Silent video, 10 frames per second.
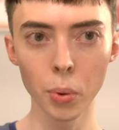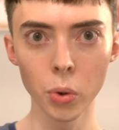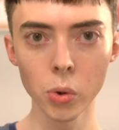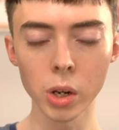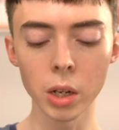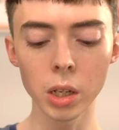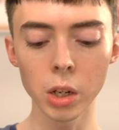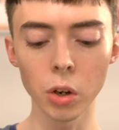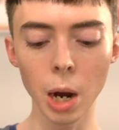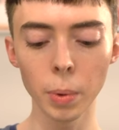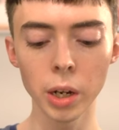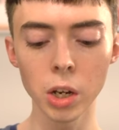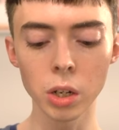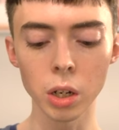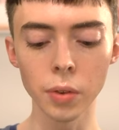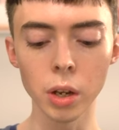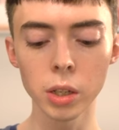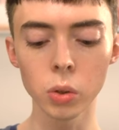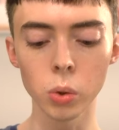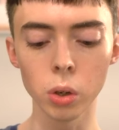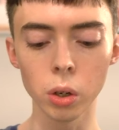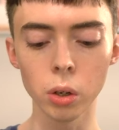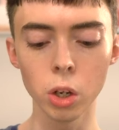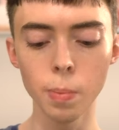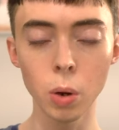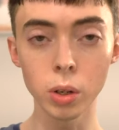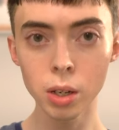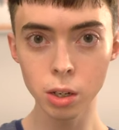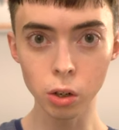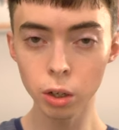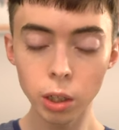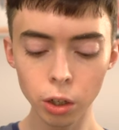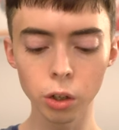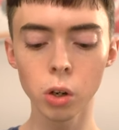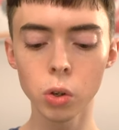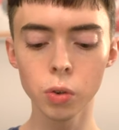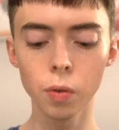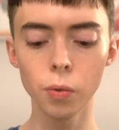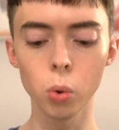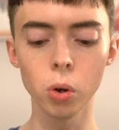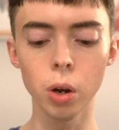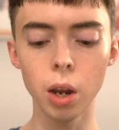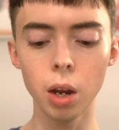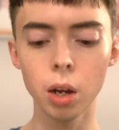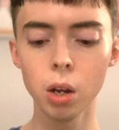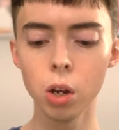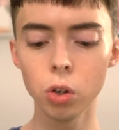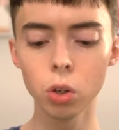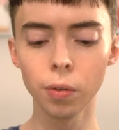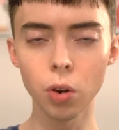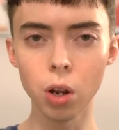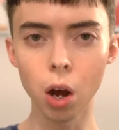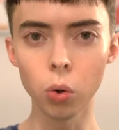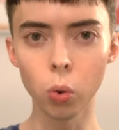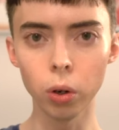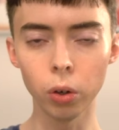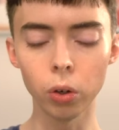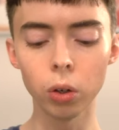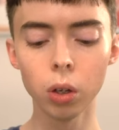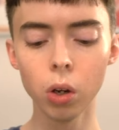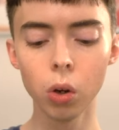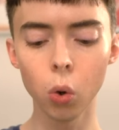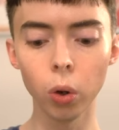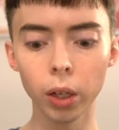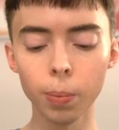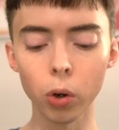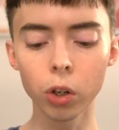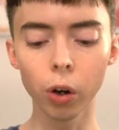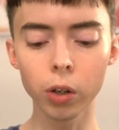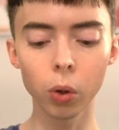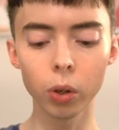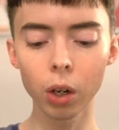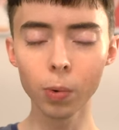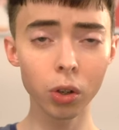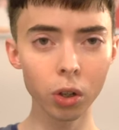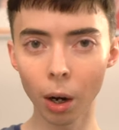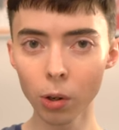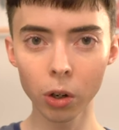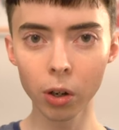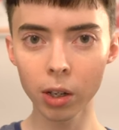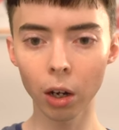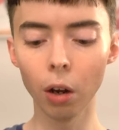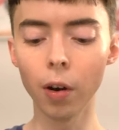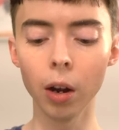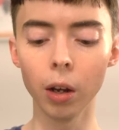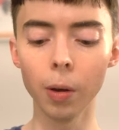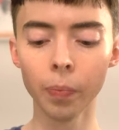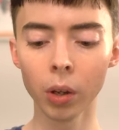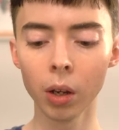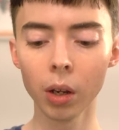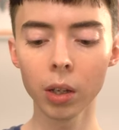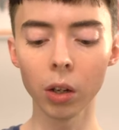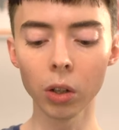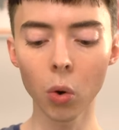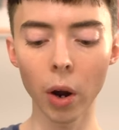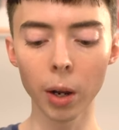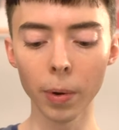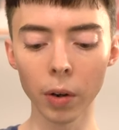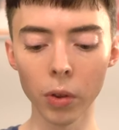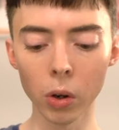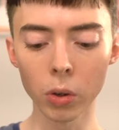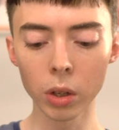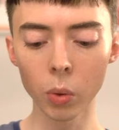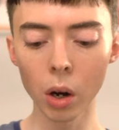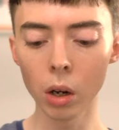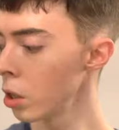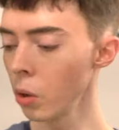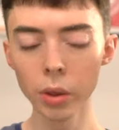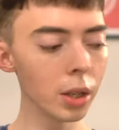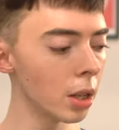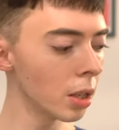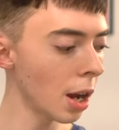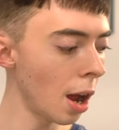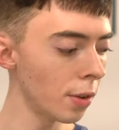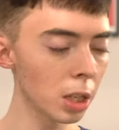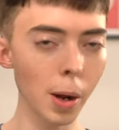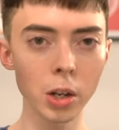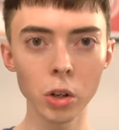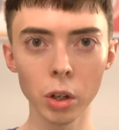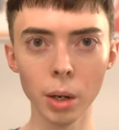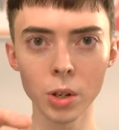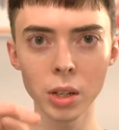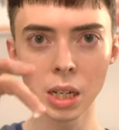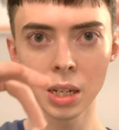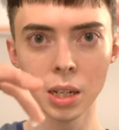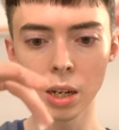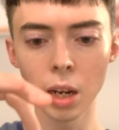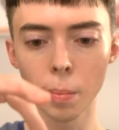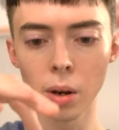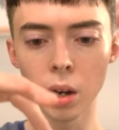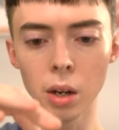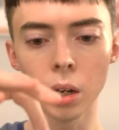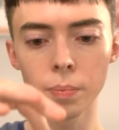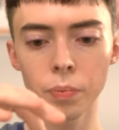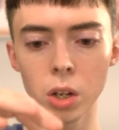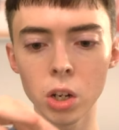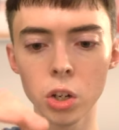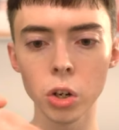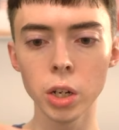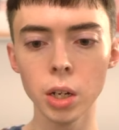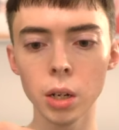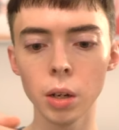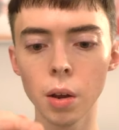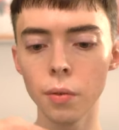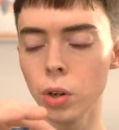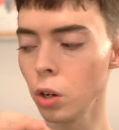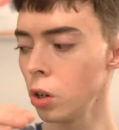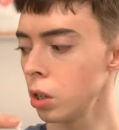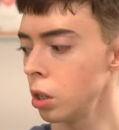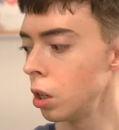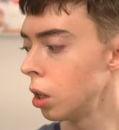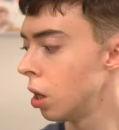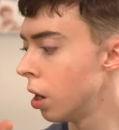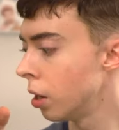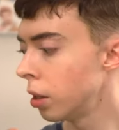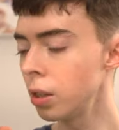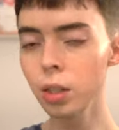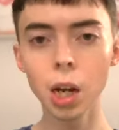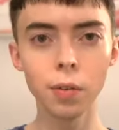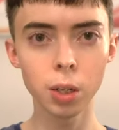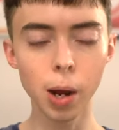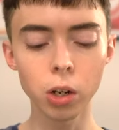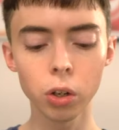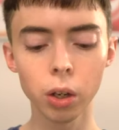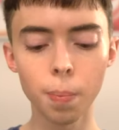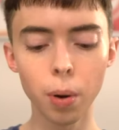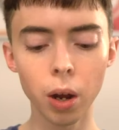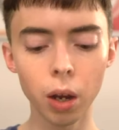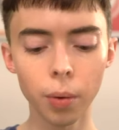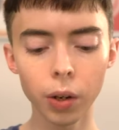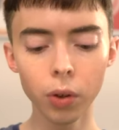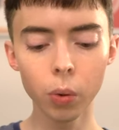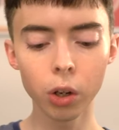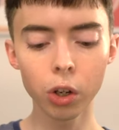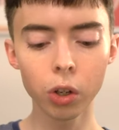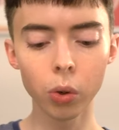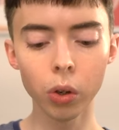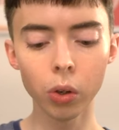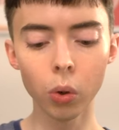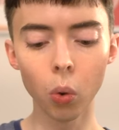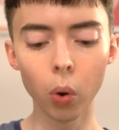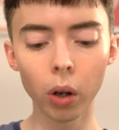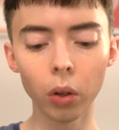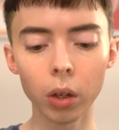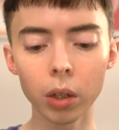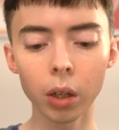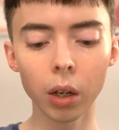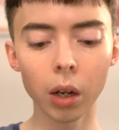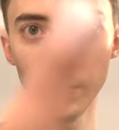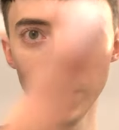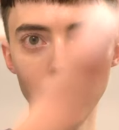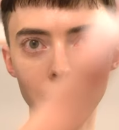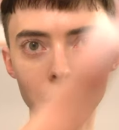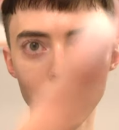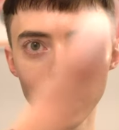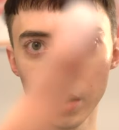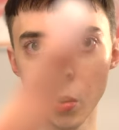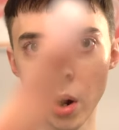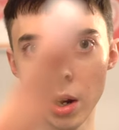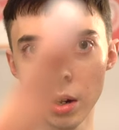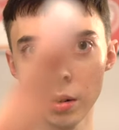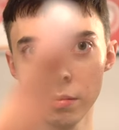prudent in your application of this, or you may want to steer clear and go for a just sort of a non-oil, oily moisturizer, which I'm, I'm sure Stylevana sells quite a bit of those as well. So this doesn't have a spatula, I'm just like digging my dirty fingers in here. This doesn't have a spatula, but I definitely want to show you what it looks like. I mean, it's just like a white